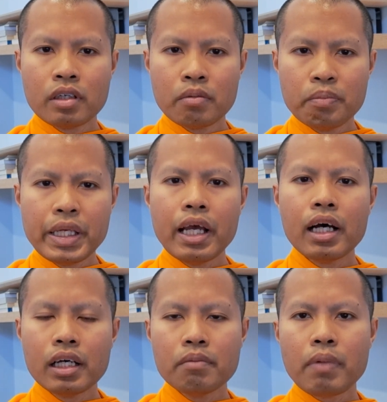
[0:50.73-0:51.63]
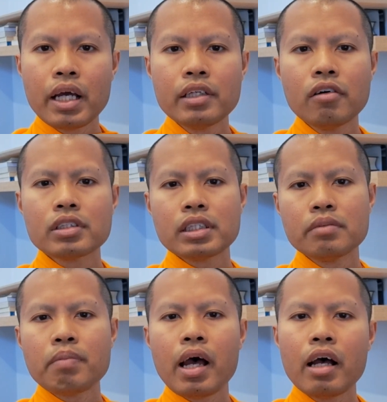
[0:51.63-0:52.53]
be heard by those in
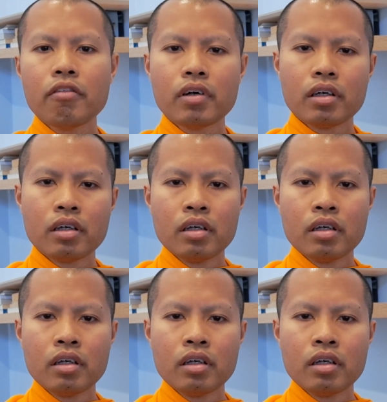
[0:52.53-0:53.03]
power,